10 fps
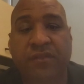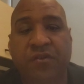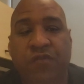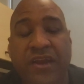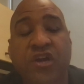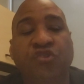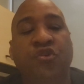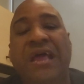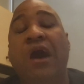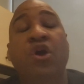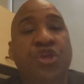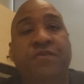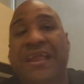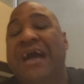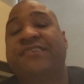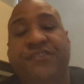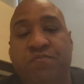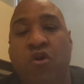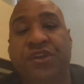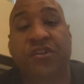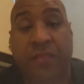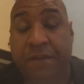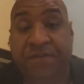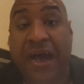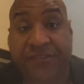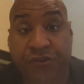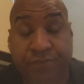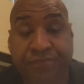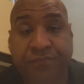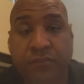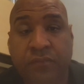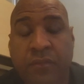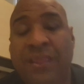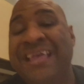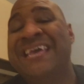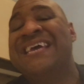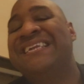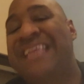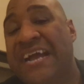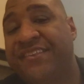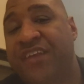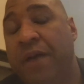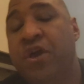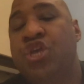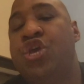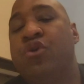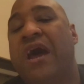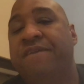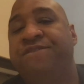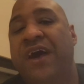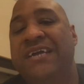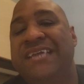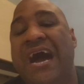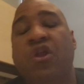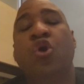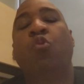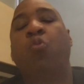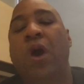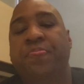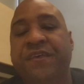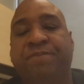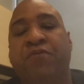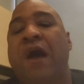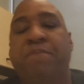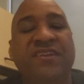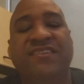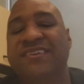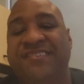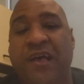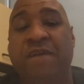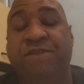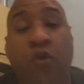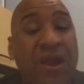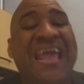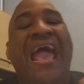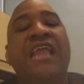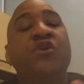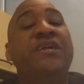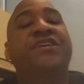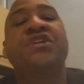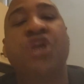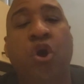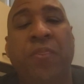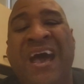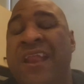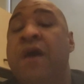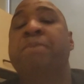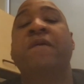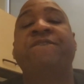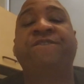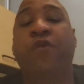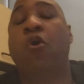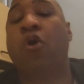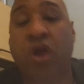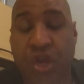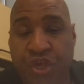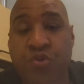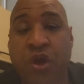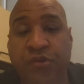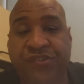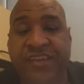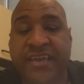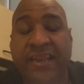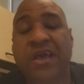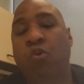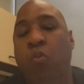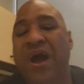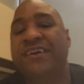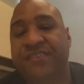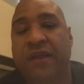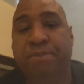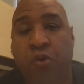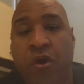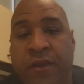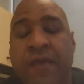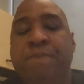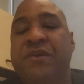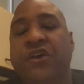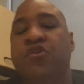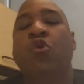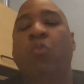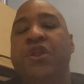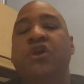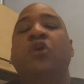right? So now you got access to more deals a lot faster. Next up, you got to find out what this property is going to sell for. And you need to know that before you go see it. Why is that important? Because when you go